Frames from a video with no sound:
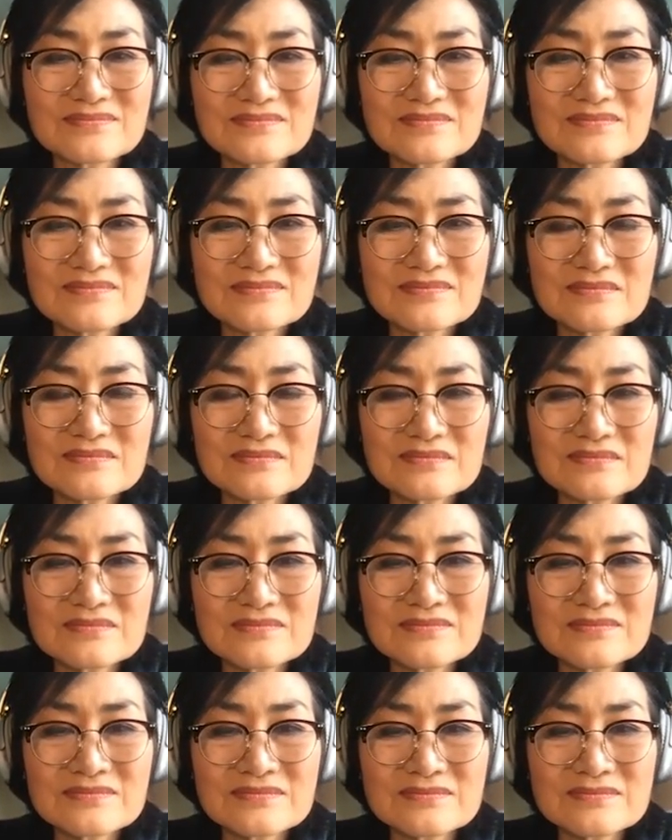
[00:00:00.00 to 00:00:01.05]

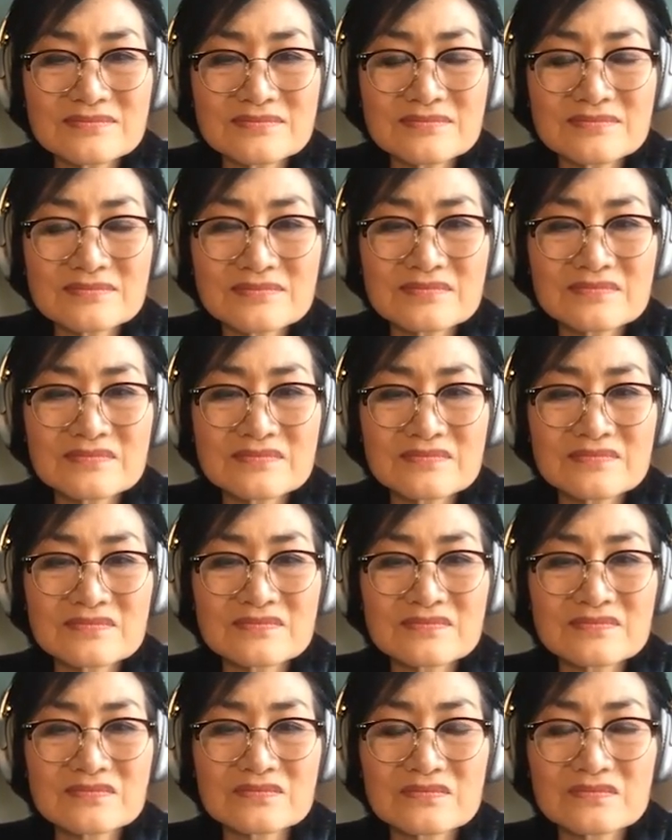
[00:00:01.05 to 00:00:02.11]

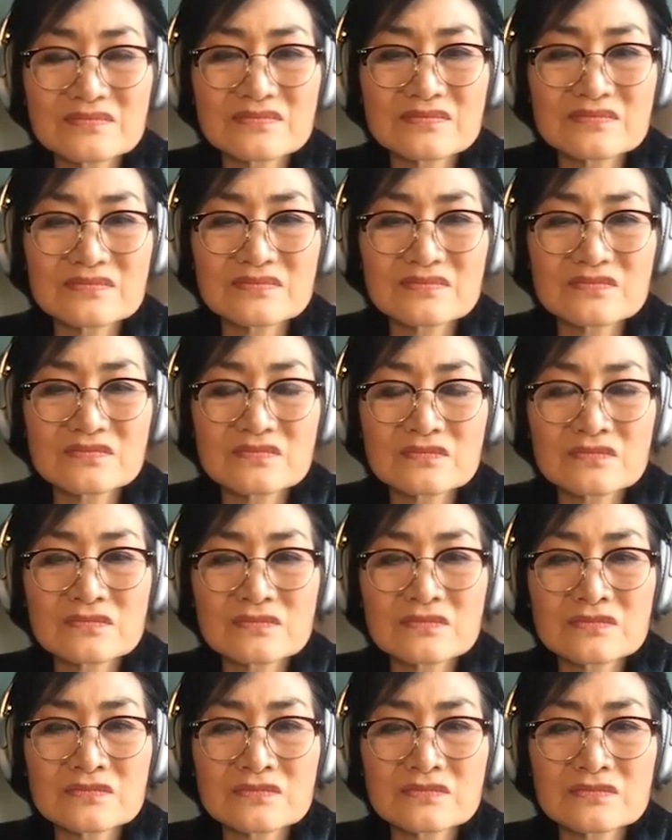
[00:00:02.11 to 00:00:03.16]

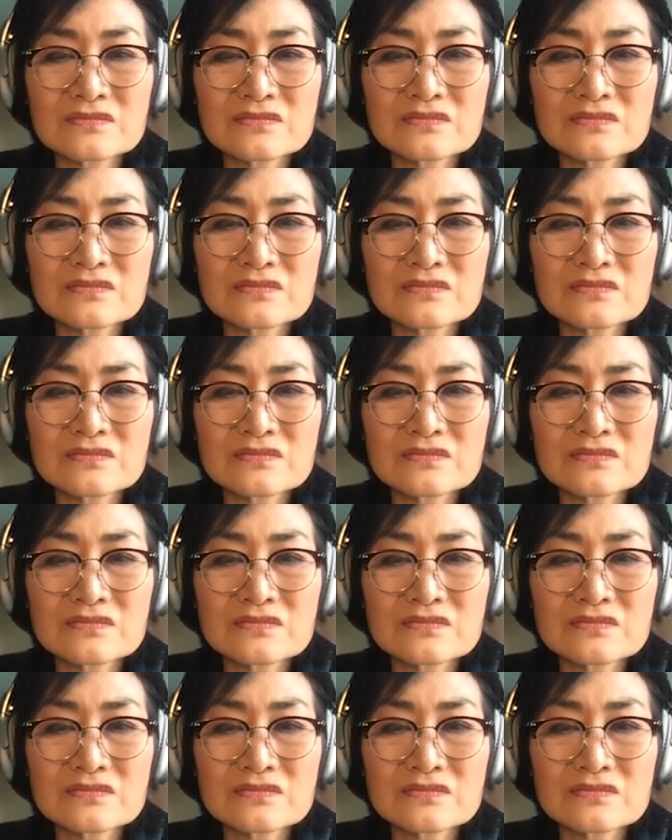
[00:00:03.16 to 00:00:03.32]
This person isn't speaking.